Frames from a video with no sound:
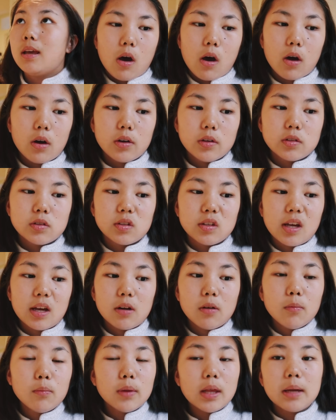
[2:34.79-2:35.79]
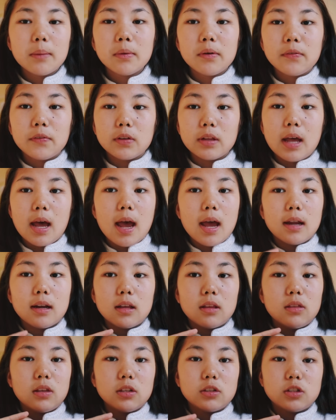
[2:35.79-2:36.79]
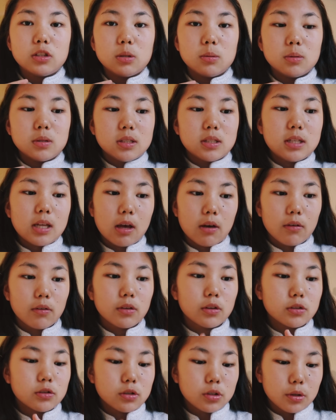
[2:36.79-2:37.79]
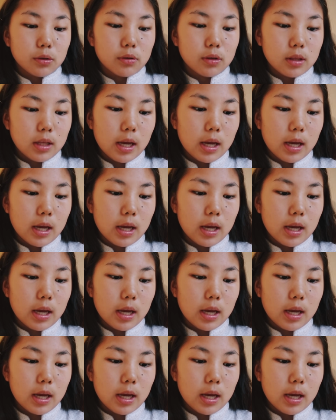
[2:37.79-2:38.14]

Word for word: Honestly, I don't blame her for that and I think she was telling the truth